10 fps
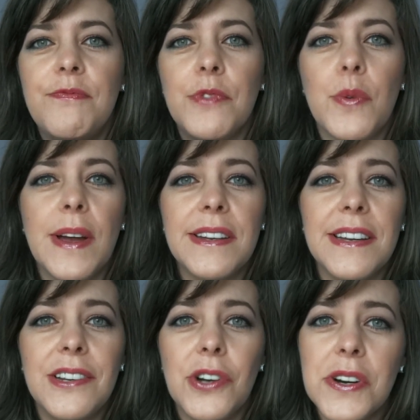
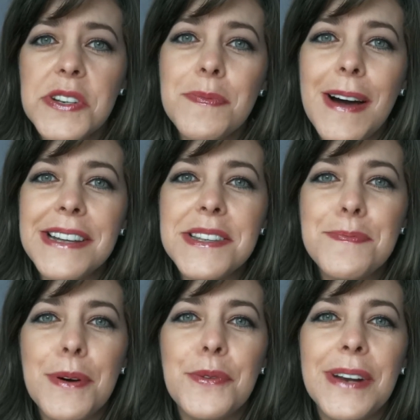correcting dark spots,
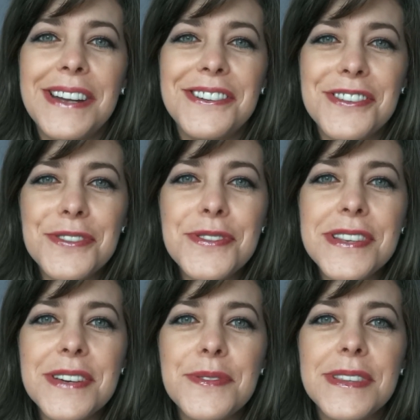but what I do
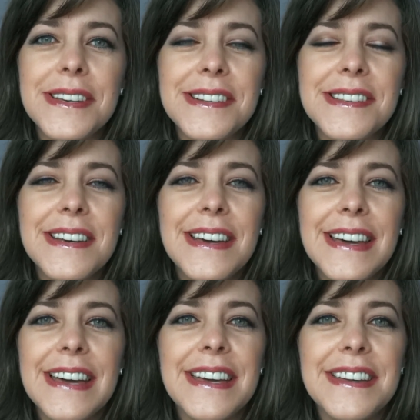see with this
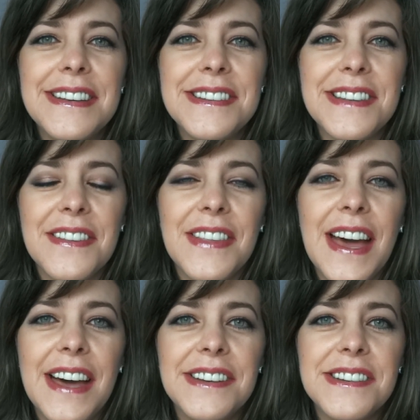is
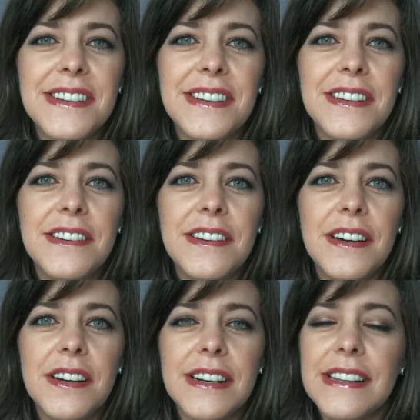that it
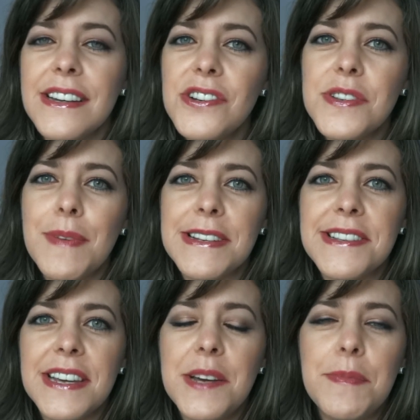clears my
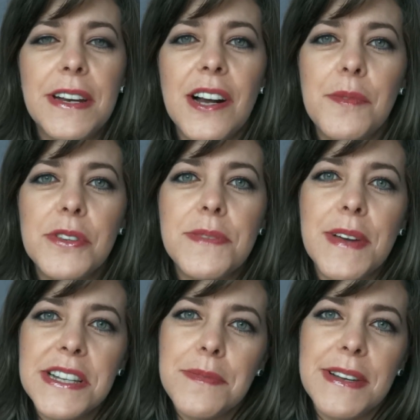skin up, and it almost
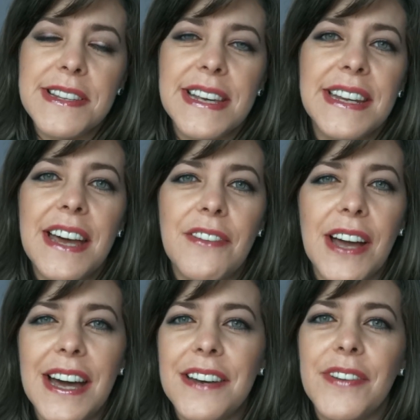makes my skin have a
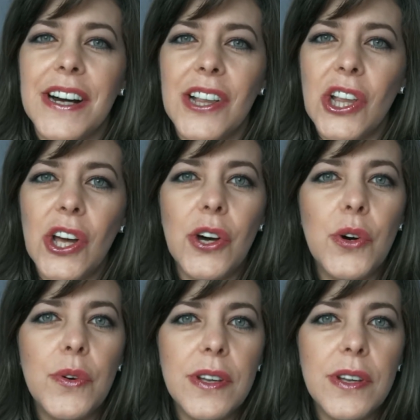kind of a glow.